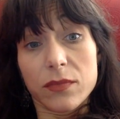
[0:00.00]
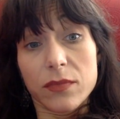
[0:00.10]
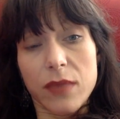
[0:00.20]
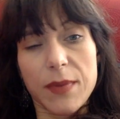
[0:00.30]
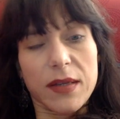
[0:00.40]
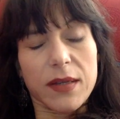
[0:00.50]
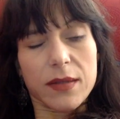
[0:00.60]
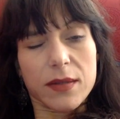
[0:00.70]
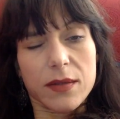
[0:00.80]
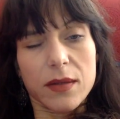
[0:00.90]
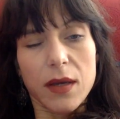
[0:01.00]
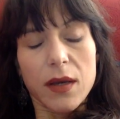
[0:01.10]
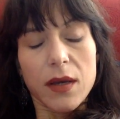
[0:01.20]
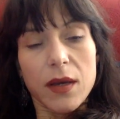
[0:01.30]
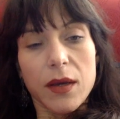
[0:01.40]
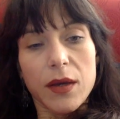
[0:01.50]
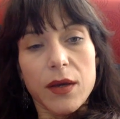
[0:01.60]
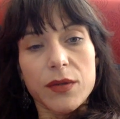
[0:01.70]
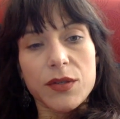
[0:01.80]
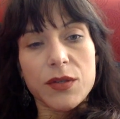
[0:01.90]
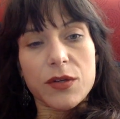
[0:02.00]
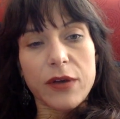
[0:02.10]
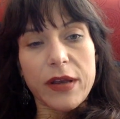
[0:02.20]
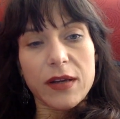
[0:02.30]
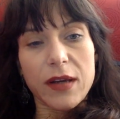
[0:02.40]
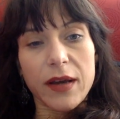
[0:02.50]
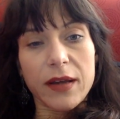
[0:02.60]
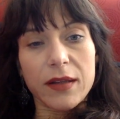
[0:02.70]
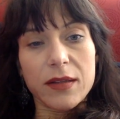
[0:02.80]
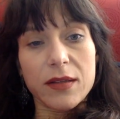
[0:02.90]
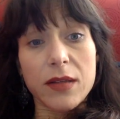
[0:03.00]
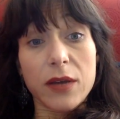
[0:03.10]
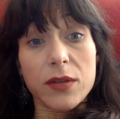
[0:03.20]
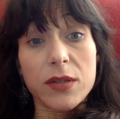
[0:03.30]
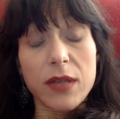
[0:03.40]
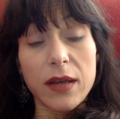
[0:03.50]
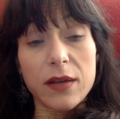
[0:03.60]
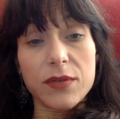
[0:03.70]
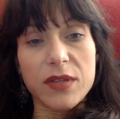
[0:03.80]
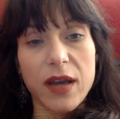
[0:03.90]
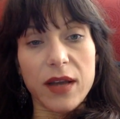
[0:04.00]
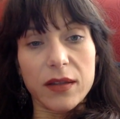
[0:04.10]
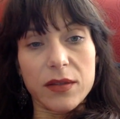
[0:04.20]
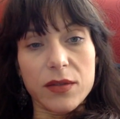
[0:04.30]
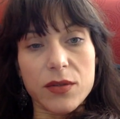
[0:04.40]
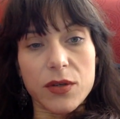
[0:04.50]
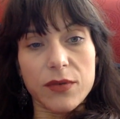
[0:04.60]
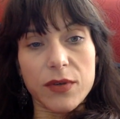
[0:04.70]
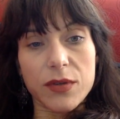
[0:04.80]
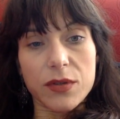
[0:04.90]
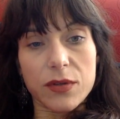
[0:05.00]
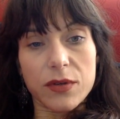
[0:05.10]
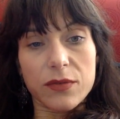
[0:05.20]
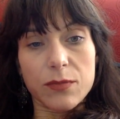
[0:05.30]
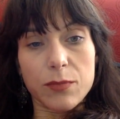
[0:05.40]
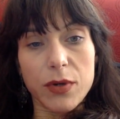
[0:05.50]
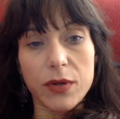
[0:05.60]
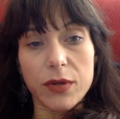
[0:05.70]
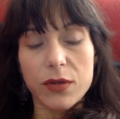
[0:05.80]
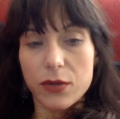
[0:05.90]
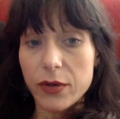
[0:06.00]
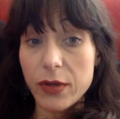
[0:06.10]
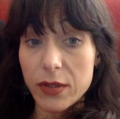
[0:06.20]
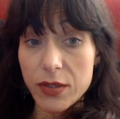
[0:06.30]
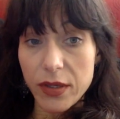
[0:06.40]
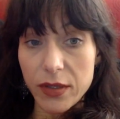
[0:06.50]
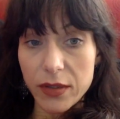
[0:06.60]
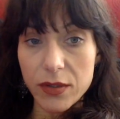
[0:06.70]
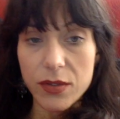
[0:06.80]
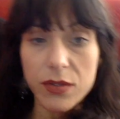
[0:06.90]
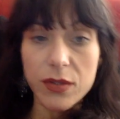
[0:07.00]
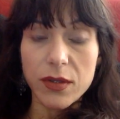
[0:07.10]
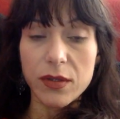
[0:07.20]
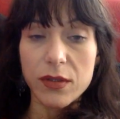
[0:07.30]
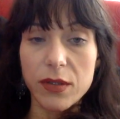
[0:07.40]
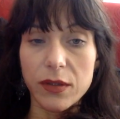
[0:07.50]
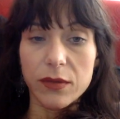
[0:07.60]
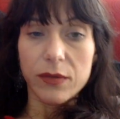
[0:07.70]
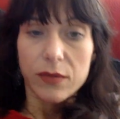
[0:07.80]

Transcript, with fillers: maybe a dozen, stranded islands outside of Scotland, serving a sort of purgatorial sentence until